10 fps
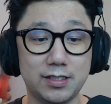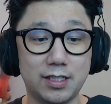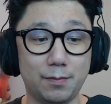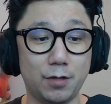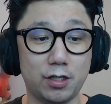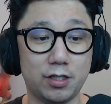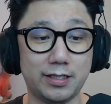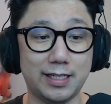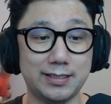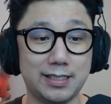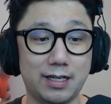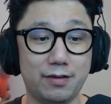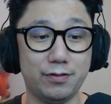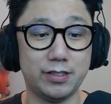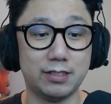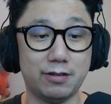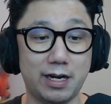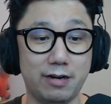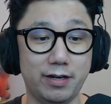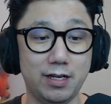I'm not going to test out every single
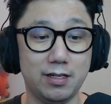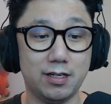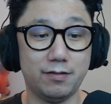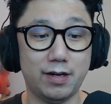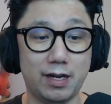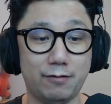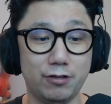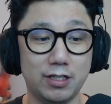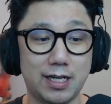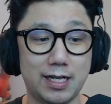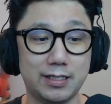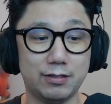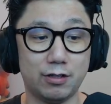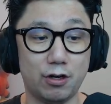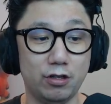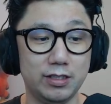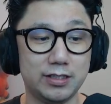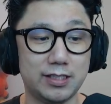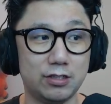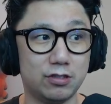area. I'm really at the early
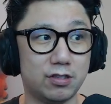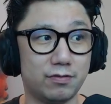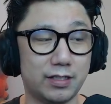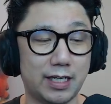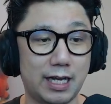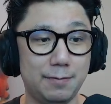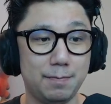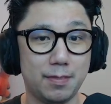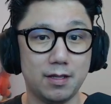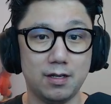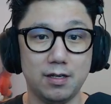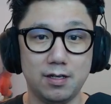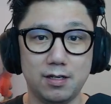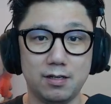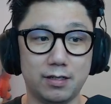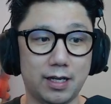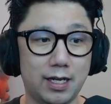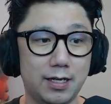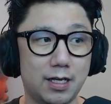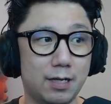stages of the game.
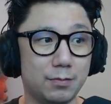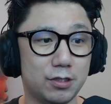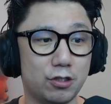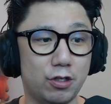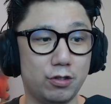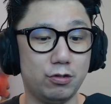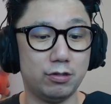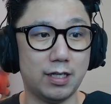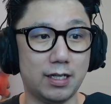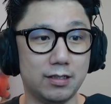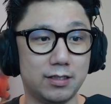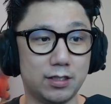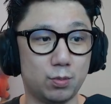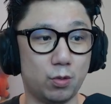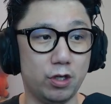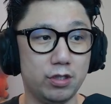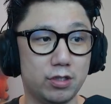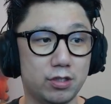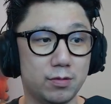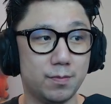Okay, I'm just showing you that this
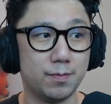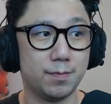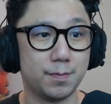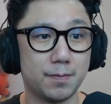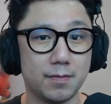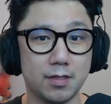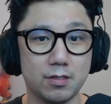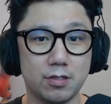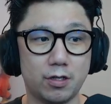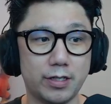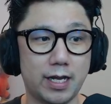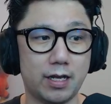works. So yeah,